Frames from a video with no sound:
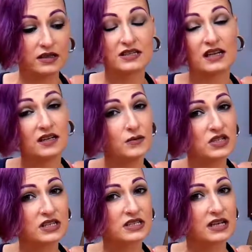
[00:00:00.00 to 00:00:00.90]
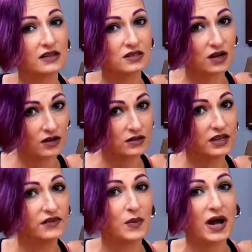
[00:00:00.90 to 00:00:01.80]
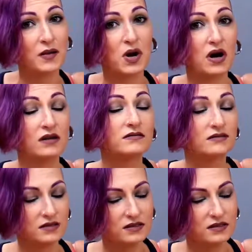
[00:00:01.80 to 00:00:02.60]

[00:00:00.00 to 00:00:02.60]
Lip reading: it's on number 6 now, so if you buy them all,